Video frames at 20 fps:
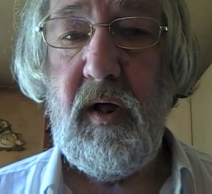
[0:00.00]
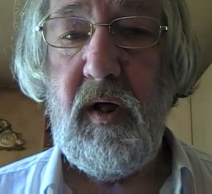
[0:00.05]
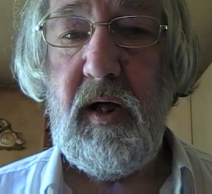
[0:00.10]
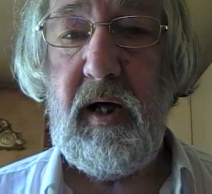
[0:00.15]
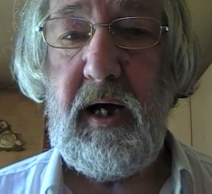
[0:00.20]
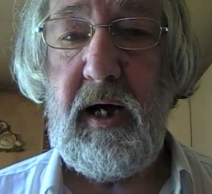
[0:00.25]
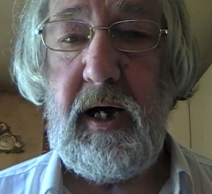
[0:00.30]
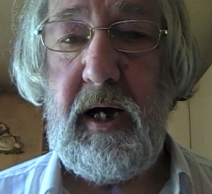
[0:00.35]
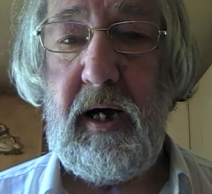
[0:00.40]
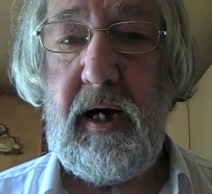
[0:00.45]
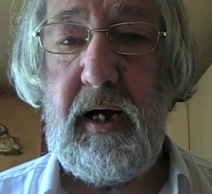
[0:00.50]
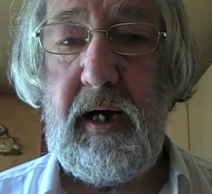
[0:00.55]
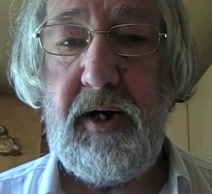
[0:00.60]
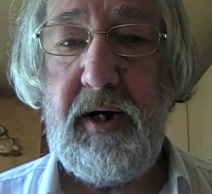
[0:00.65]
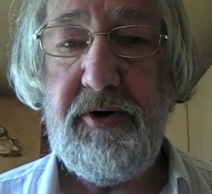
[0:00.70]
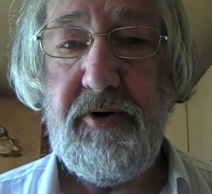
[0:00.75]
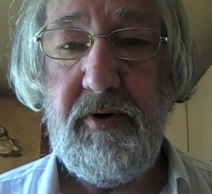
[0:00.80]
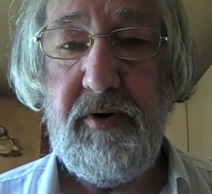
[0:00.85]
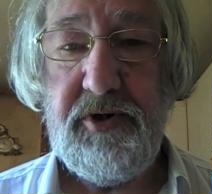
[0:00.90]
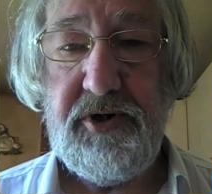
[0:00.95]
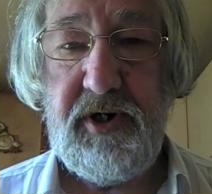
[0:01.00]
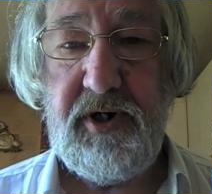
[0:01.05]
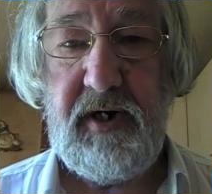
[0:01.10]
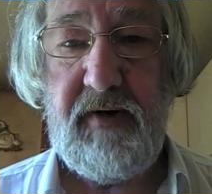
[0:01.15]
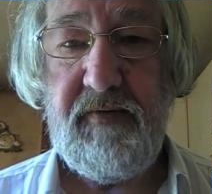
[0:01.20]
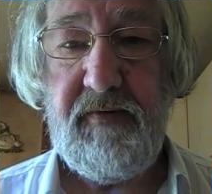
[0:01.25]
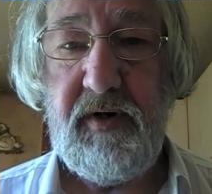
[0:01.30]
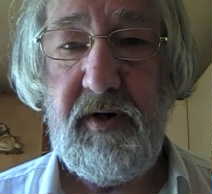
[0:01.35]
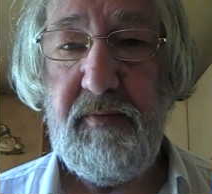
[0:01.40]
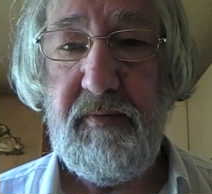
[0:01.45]
I don't
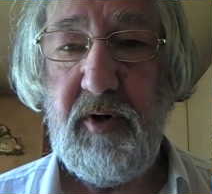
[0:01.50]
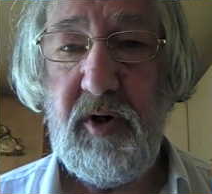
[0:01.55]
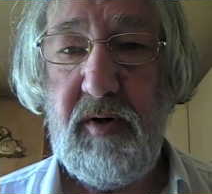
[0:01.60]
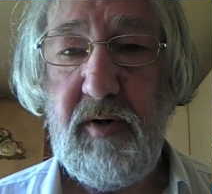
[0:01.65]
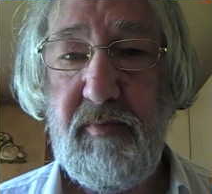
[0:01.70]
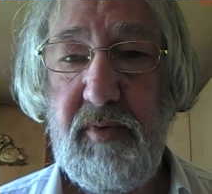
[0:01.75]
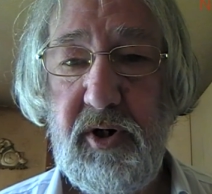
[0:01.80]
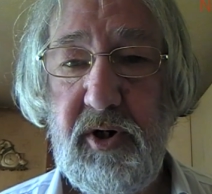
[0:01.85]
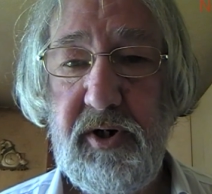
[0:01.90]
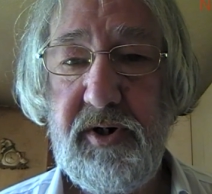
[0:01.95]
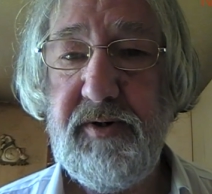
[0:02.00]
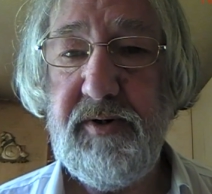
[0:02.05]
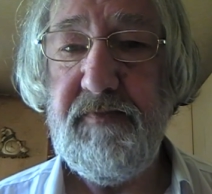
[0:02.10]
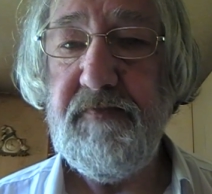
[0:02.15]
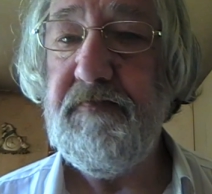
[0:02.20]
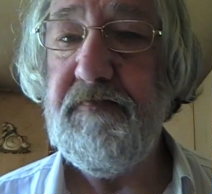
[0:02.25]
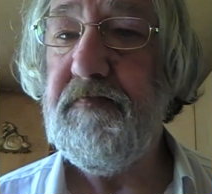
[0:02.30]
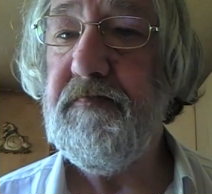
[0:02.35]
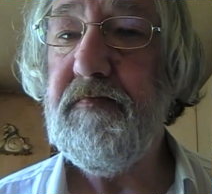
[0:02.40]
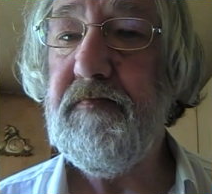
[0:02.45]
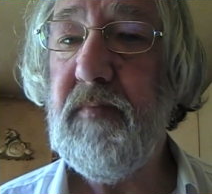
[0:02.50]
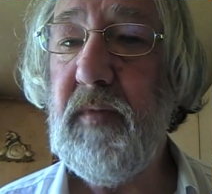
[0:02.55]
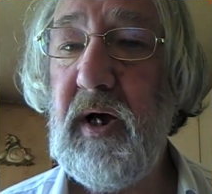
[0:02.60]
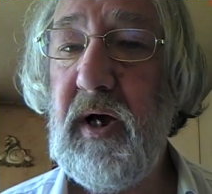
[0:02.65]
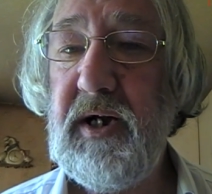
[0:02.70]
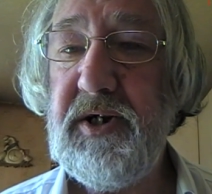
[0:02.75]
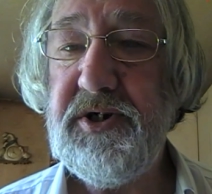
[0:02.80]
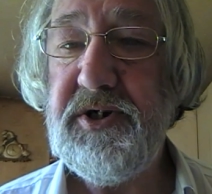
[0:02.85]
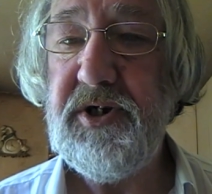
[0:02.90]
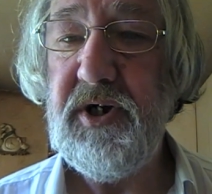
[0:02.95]
drive anymore, but
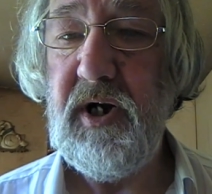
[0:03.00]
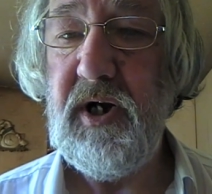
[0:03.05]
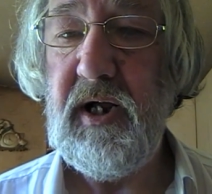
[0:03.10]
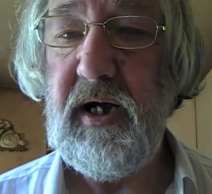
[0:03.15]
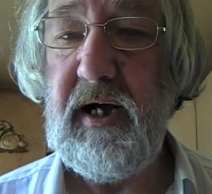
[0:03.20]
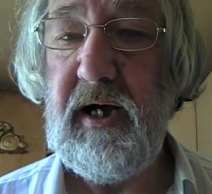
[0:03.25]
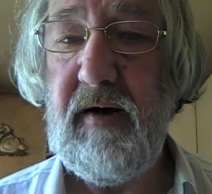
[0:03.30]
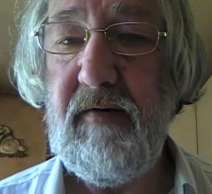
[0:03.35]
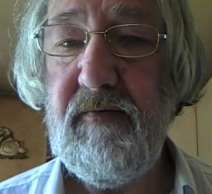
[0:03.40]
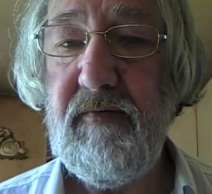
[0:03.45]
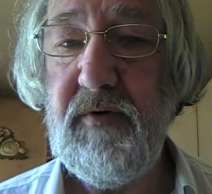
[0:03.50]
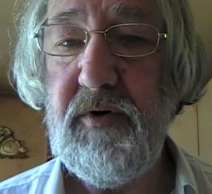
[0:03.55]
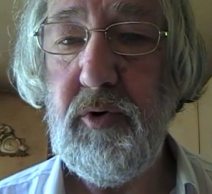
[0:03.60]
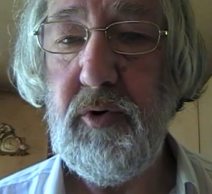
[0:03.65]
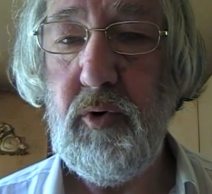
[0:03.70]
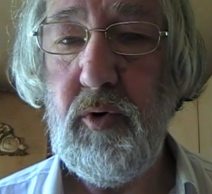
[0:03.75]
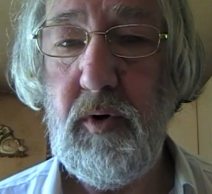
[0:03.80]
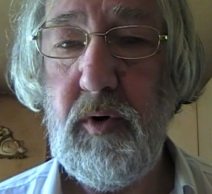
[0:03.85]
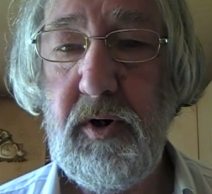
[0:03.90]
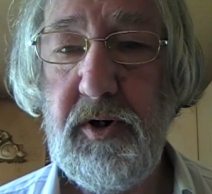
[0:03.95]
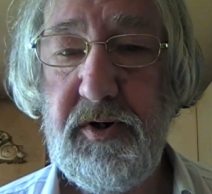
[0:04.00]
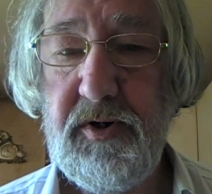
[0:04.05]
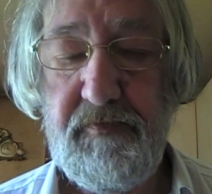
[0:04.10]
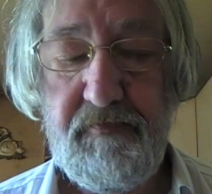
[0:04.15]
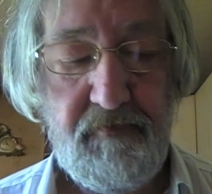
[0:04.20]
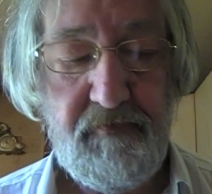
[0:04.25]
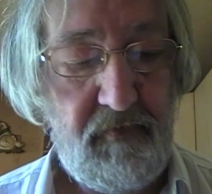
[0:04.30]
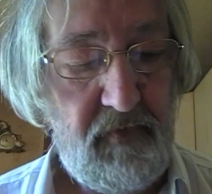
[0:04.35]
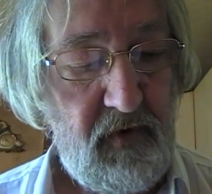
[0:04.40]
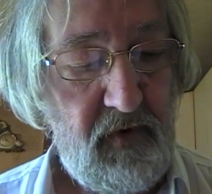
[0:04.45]
I still have an old
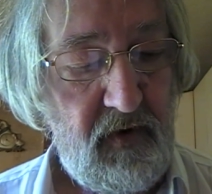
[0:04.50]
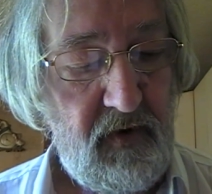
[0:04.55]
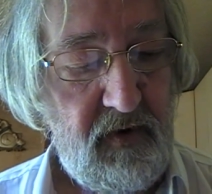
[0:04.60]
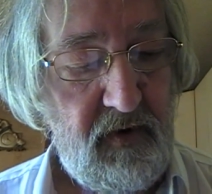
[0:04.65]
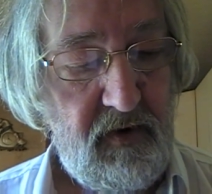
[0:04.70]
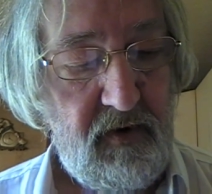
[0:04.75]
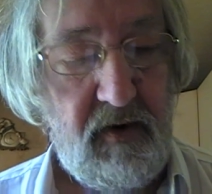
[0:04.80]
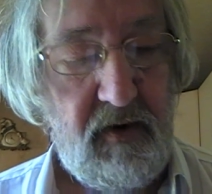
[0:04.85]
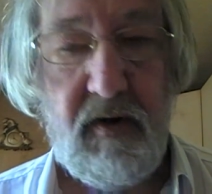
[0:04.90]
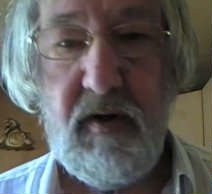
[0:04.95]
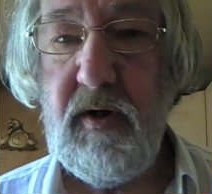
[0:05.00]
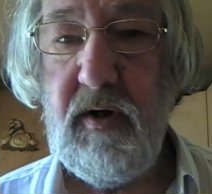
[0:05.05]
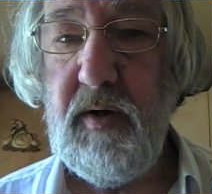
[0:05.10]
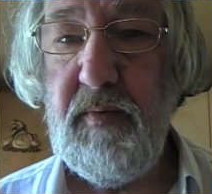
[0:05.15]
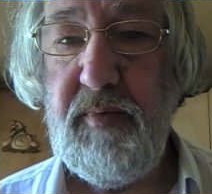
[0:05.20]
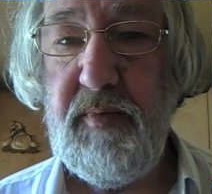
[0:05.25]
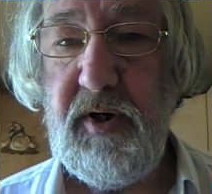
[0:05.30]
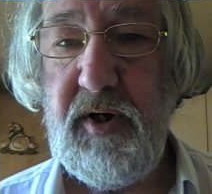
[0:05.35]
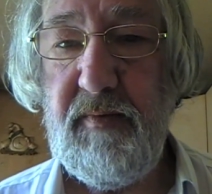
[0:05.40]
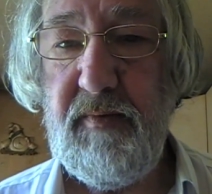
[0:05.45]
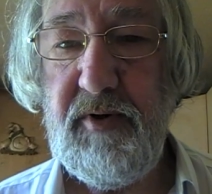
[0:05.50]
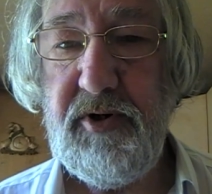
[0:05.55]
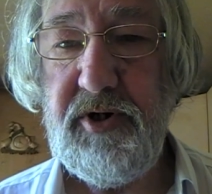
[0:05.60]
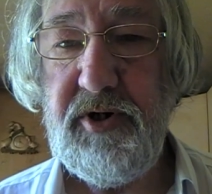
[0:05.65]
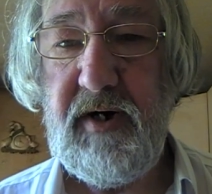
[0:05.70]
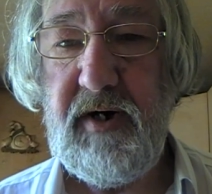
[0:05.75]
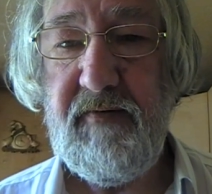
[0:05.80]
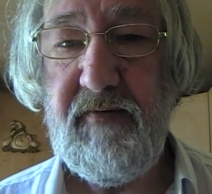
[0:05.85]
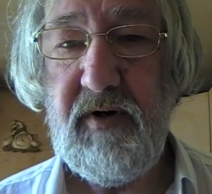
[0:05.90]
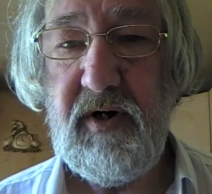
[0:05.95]
paper
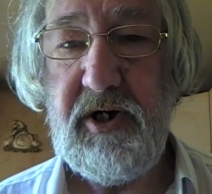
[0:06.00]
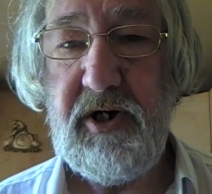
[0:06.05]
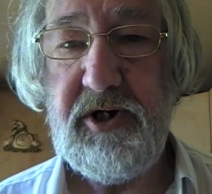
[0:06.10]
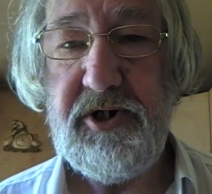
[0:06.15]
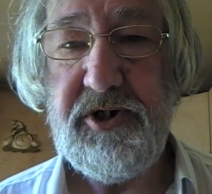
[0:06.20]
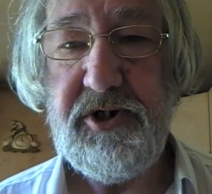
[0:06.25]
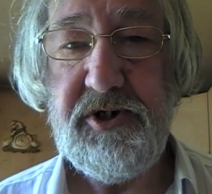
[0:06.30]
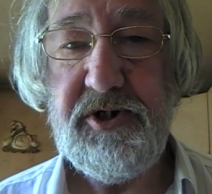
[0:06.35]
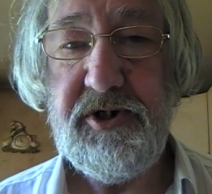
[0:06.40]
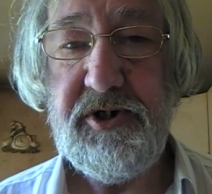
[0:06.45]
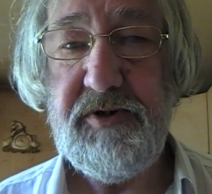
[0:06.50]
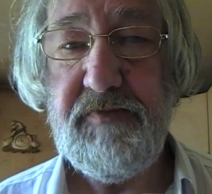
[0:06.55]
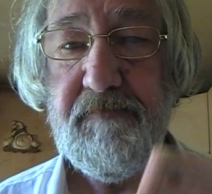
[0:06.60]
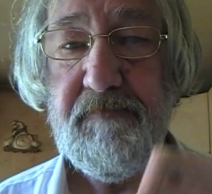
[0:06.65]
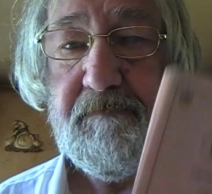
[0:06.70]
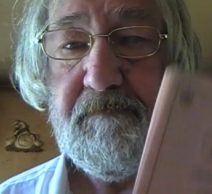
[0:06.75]
driving licence.